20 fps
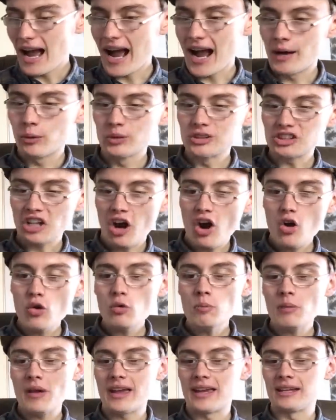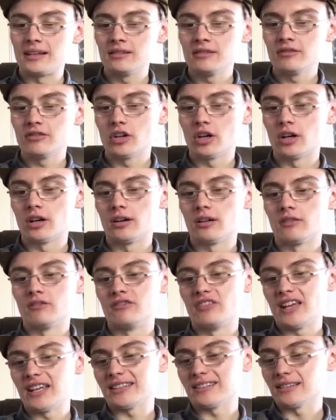I was hoping that
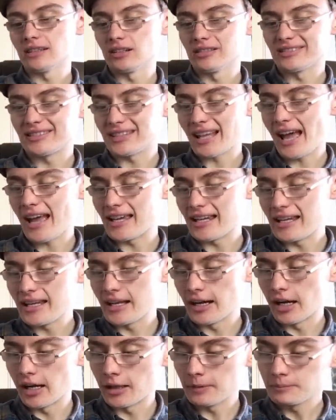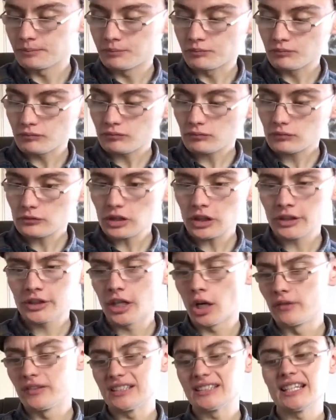this little set here,
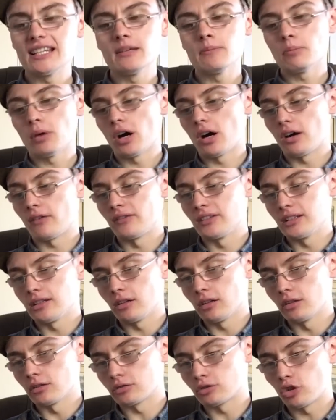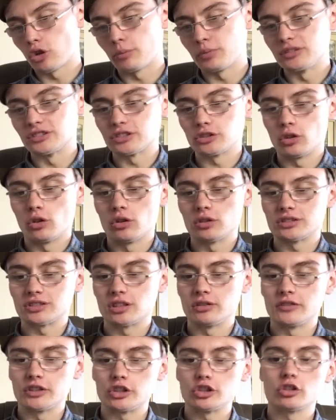you know, the teapot, the little cup and
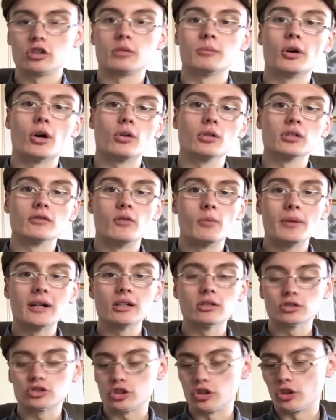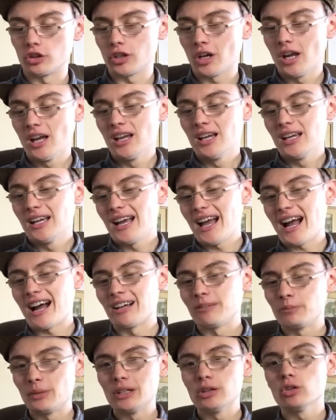saucer, the sugar bowl and the milk jug,
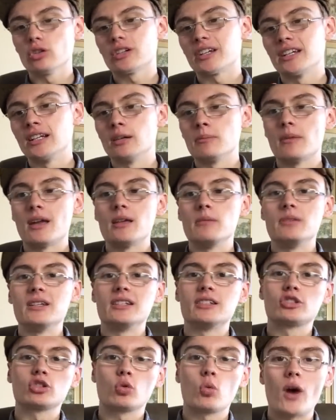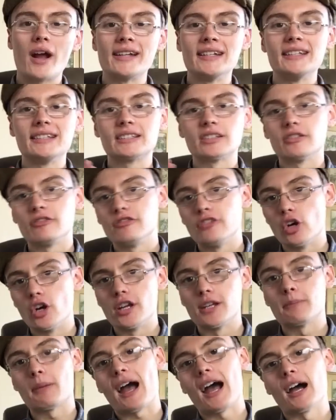I'd be looking at maybe 20 to
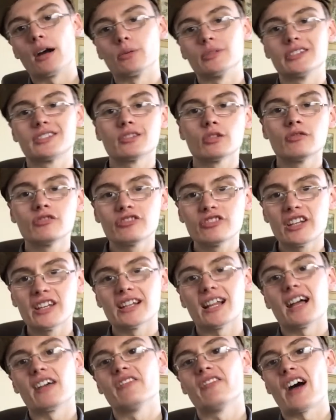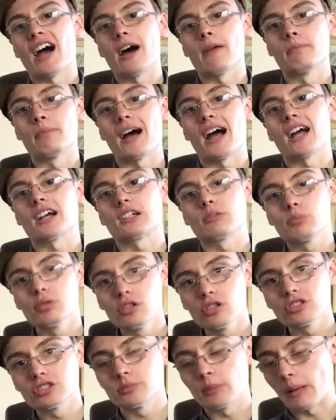30 pounds, something like that back,
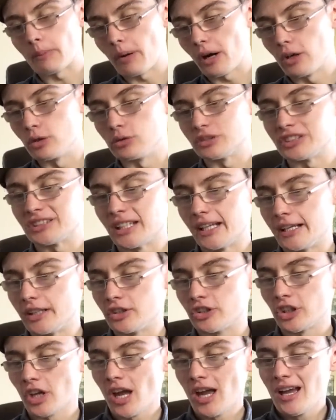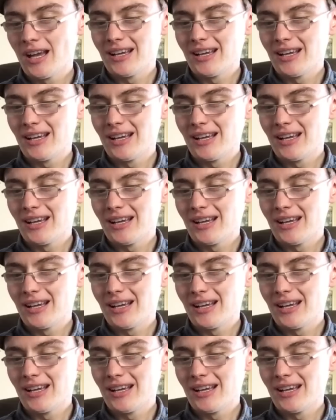plus my postage.